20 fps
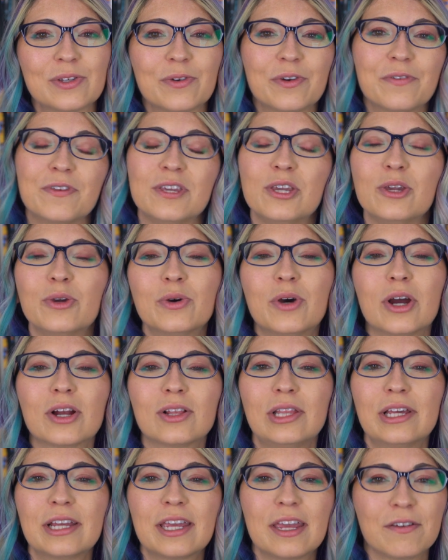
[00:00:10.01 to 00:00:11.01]
so if you
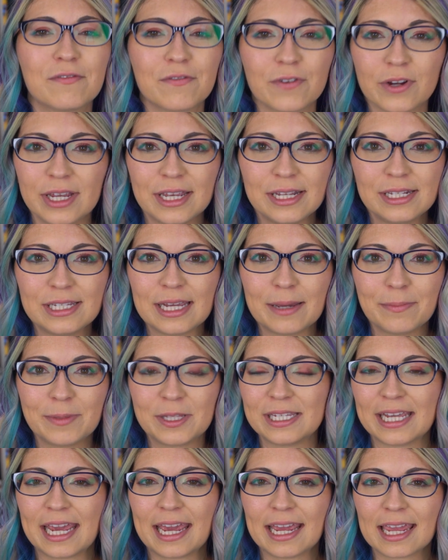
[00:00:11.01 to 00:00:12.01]
are looking for
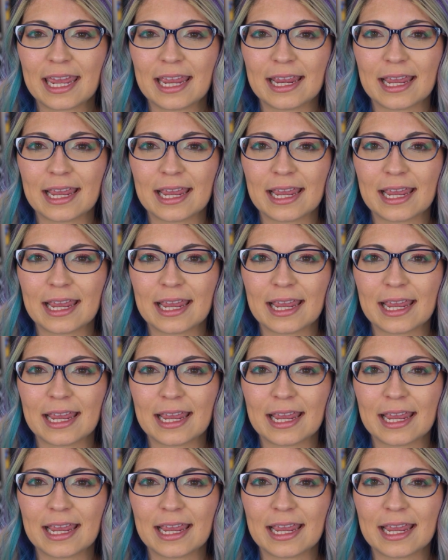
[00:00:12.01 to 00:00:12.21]
in-depth tech